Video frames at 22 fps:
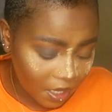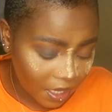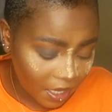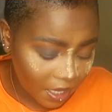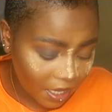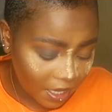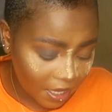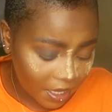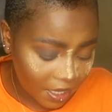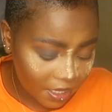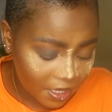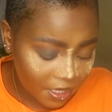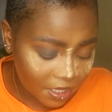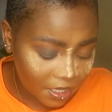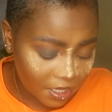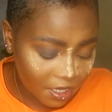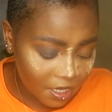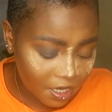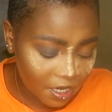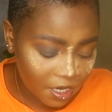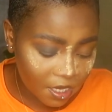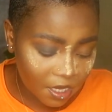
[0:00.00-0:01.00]
and
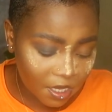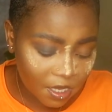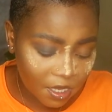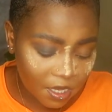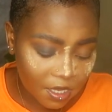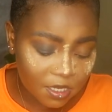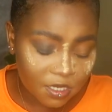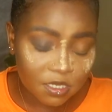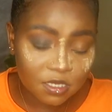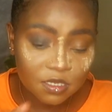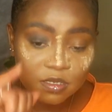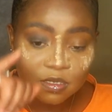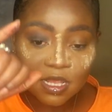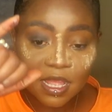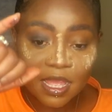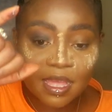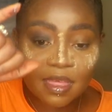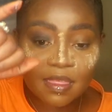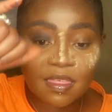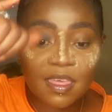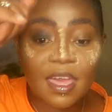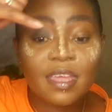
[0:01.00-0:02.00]

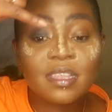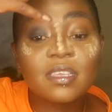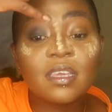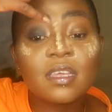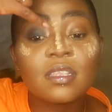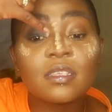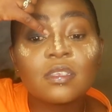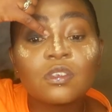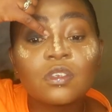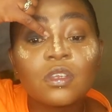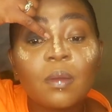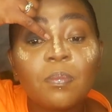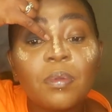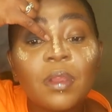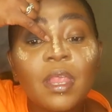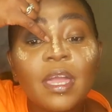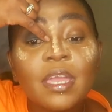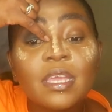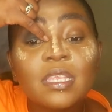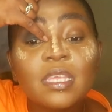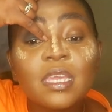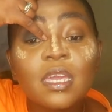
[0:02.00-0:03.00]
like that, and
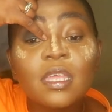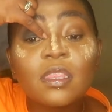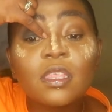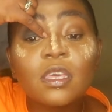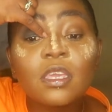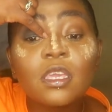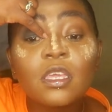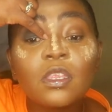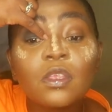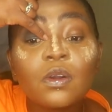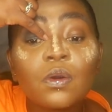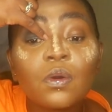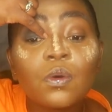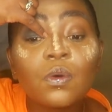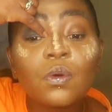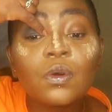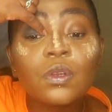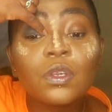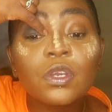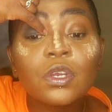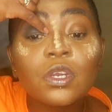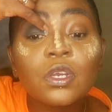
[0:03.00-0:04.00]
apply it here in the inner
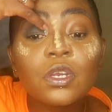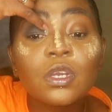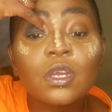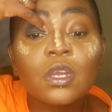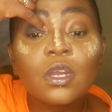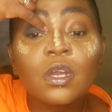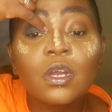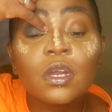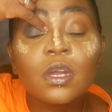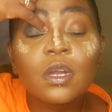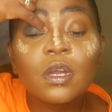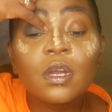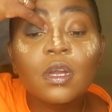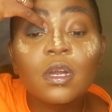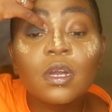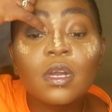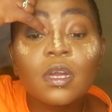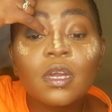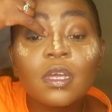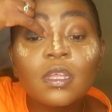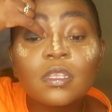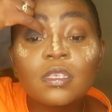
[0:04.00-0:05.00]
corner
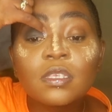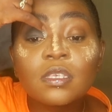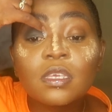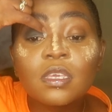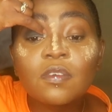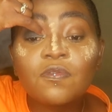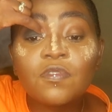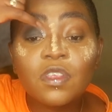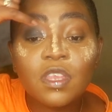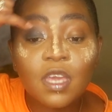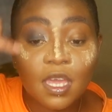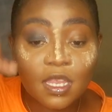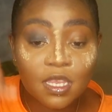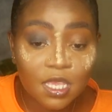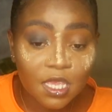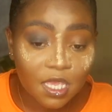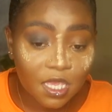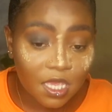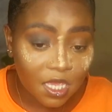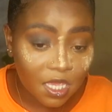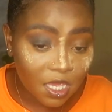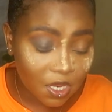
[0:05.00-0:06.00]
and see if it
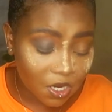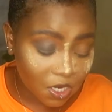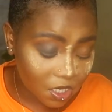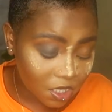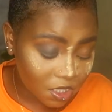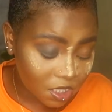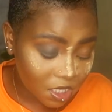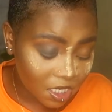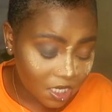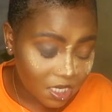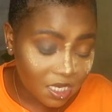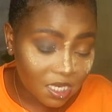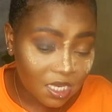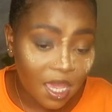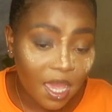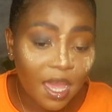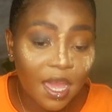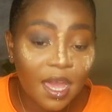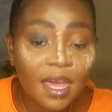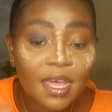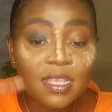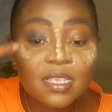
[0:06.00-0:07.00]
adheres. It
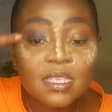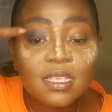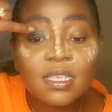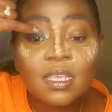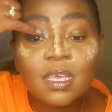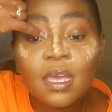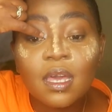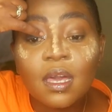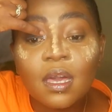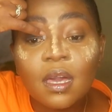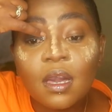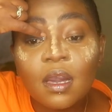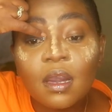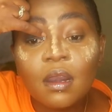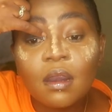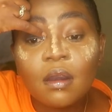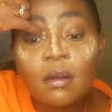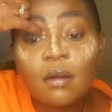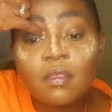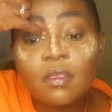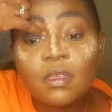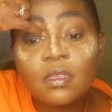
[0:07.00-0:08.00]
does.
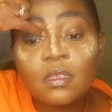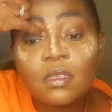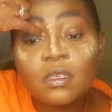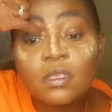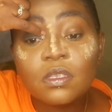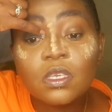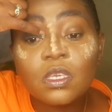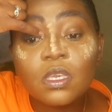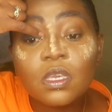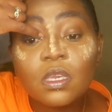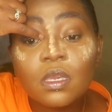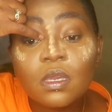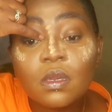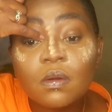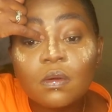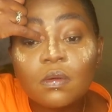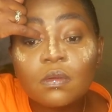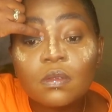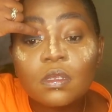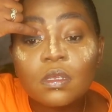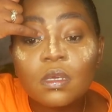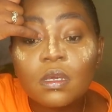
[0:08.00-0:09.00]
Oh, this is
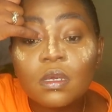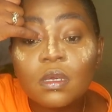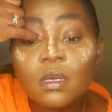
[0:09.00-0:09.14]
cute.